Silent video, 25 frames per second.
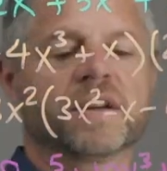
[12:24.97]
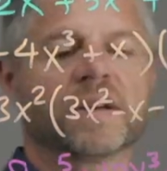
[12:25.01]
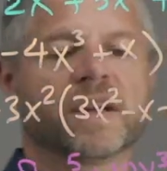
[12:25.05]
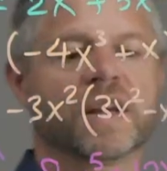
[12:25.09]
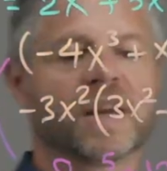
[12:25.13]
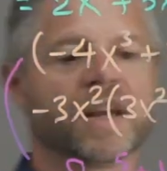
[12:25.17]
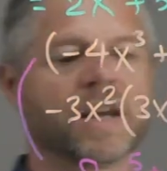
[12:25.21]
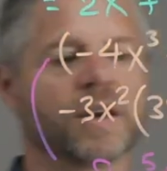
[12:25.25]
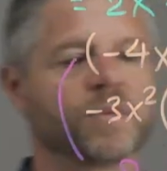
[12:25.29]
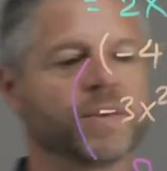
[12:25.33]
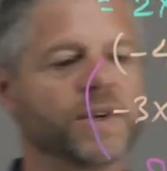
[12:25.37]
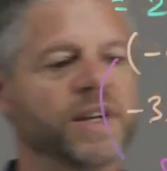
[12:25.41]

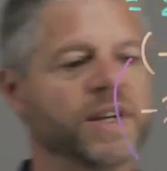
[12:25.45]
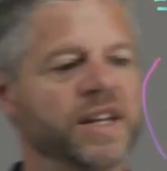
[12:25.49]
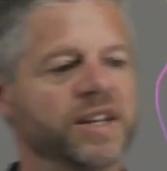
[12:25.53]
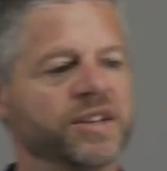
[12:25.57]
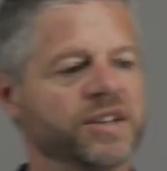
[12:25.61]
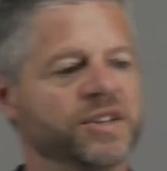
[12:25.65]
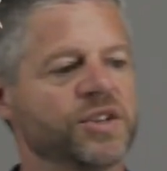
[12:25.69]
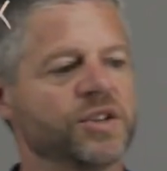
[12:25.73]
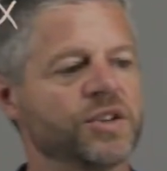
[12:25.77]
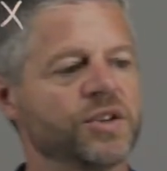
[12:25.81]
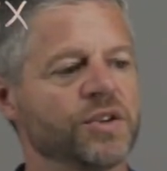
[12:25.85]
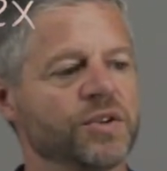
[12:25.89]
And we
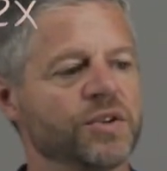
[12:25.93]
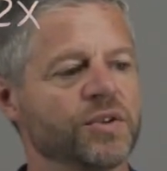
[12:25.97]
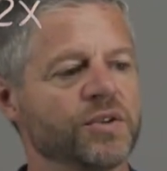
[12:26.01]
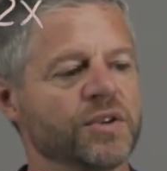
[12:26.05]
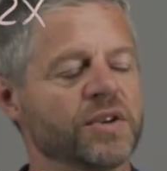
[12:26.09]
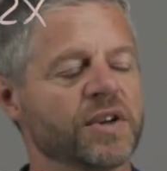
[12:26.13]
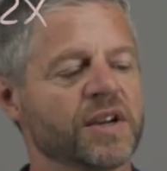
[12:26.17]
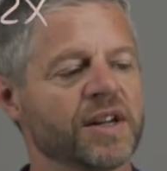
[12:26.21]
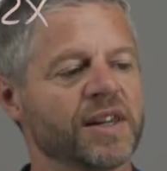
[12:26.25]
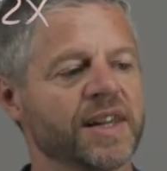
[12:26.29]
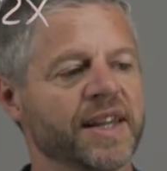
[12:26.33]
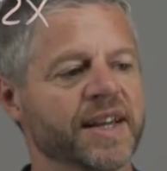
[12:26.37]
need to
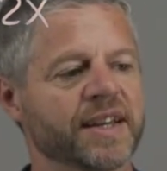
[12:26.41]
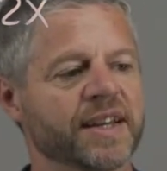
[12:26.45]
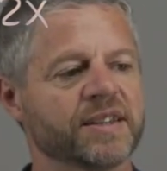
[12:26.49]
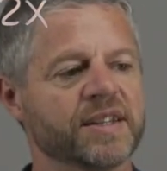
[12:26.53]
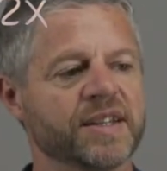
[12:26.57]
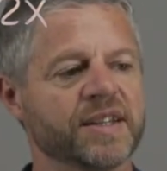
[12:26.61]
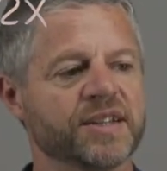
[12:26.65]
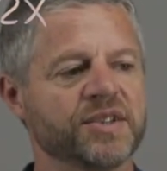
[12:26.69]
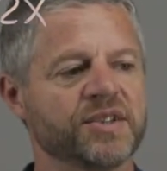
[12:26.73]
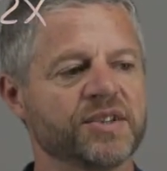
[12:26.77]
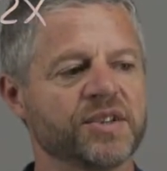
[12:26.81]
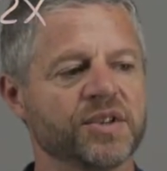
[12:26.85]
collect
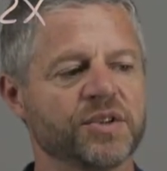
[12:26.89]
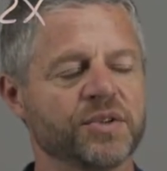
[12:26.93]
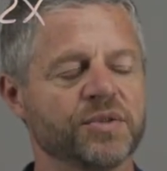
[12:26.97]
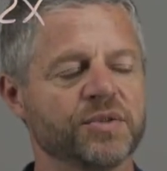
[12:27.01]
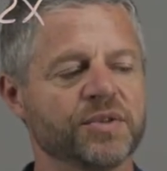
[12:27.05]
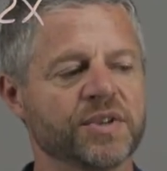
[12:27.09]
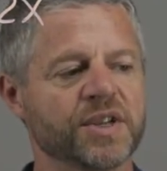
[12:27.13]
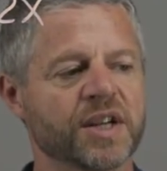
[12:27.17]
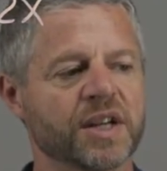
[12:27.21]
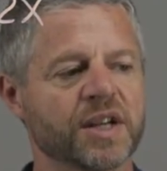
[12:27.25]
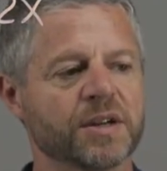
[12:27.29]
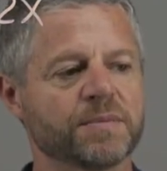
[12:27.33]
these two
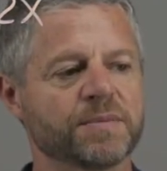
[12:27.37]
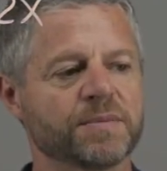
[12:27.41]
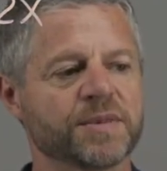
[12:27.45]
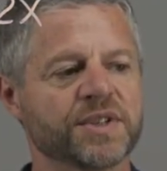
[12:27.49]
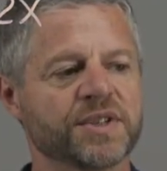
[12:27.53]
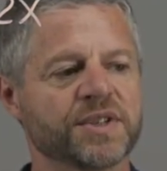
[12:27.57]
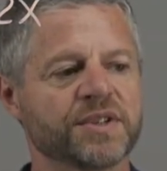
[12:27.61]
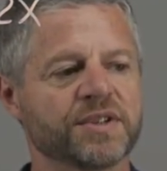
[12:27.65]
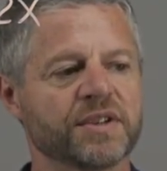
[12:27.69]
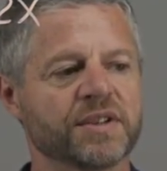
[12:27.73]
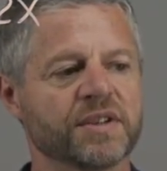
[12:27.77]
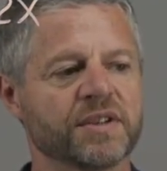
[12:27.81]

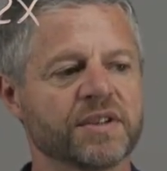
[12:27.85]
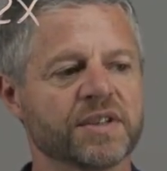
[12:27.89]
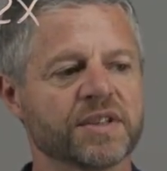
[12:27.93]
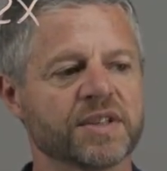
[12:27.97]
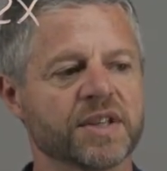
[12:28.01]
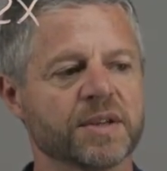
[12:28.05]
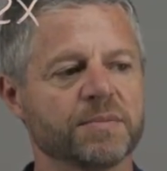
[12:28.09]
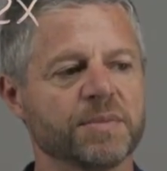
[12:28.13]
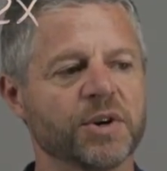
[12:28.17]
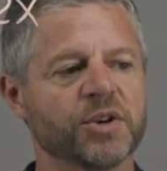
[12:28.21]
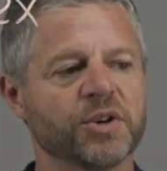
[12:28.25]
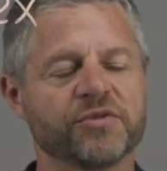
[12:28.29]
terms, because
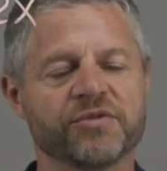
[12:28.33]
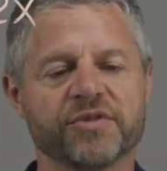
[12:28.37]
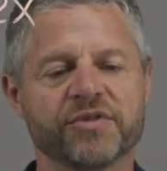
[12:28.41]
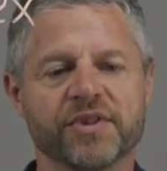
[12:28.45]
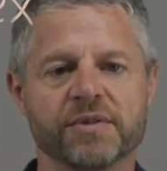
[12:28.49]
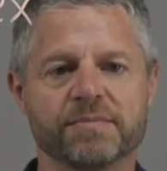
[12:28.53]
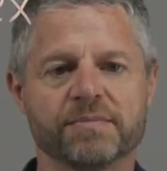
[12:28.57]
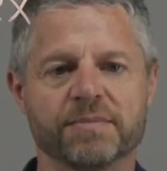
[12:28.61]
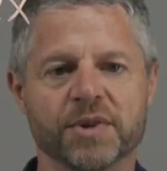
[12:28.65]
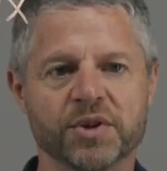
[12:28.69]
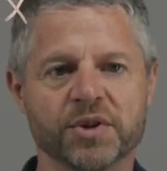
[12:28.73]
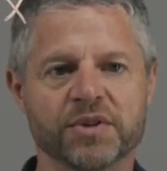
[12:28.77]
they
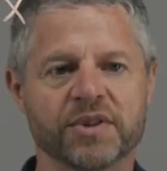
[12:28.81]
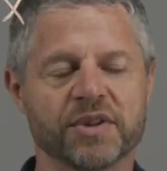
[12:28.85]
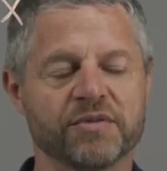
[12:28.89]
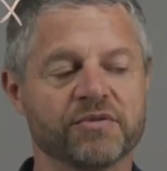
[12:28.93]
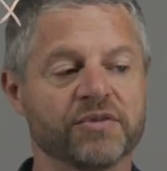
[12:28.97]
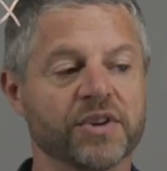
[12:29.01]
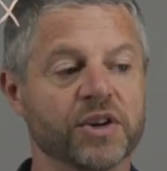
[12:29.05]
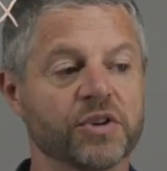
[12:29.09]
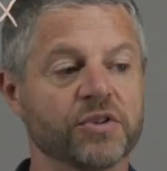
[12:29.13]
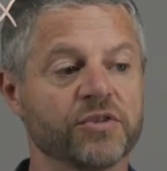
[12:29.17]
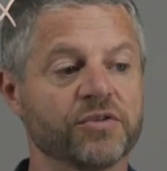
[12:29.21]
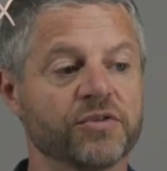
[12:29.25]
both
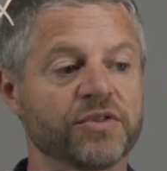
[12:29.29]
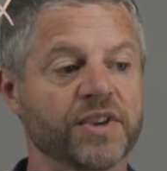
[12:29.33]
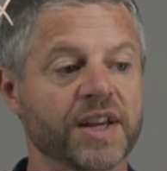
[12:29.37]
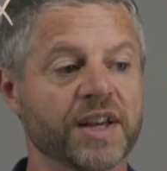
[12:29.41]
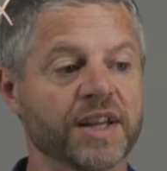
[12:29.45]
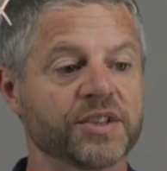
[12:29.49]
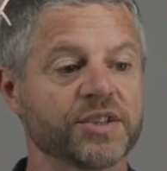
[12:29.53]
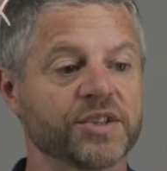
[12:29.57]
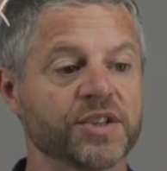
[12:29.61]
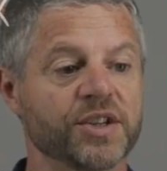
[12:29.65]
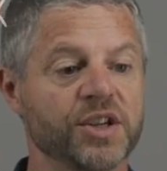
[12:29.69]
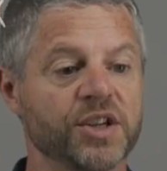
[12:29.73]
involve
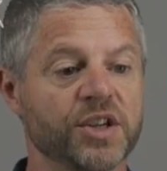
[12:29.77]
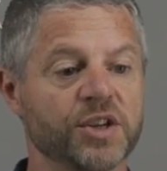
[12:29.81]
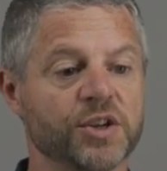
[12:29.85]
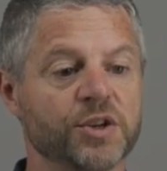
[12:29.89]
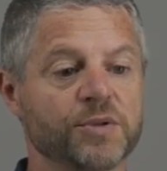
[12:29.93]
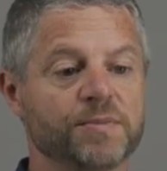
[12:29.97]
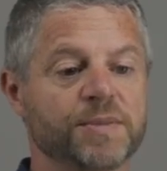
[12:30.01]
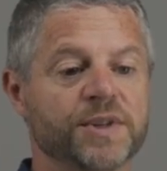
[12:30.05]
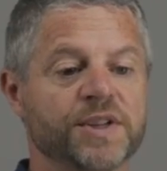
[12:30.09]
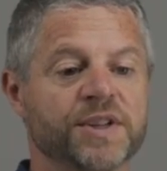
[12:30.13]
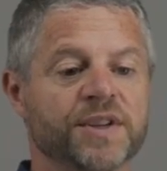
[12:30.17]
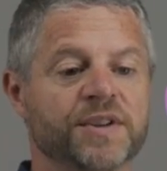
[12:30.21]
x
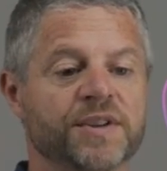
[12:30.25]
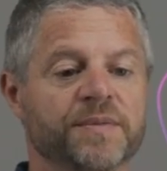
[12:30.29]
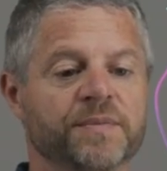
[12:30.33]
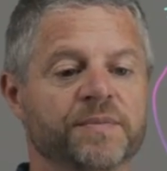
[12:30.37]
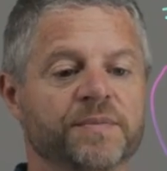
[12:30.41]
cubed.